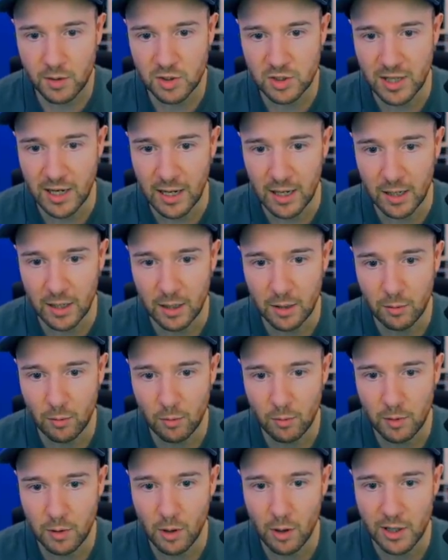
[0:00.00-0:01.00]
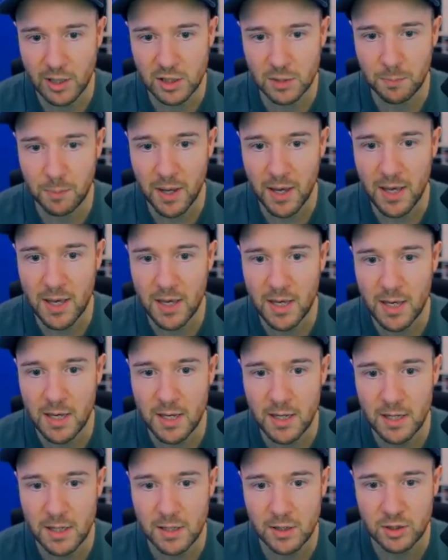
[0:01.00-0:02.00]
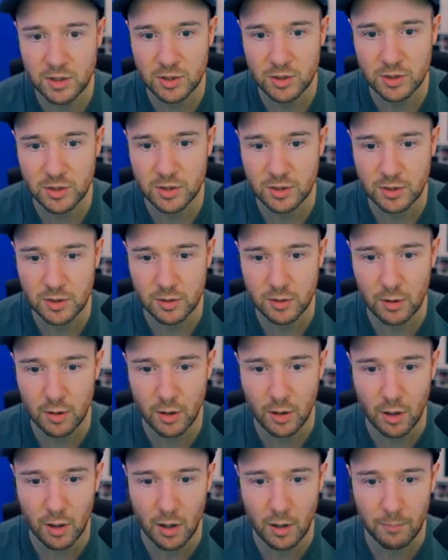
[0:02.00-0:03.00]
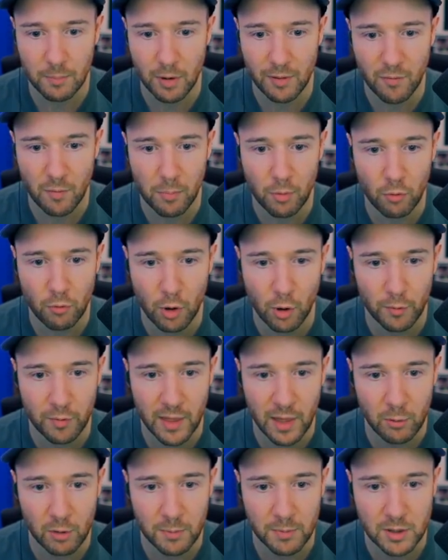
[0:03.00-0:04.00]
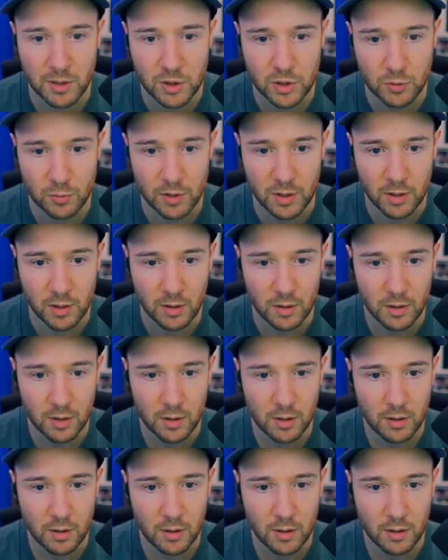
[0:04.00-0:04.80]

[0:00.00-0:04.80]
Salah, nice pace. Oh, a bit of a ball roll there would have been sweet.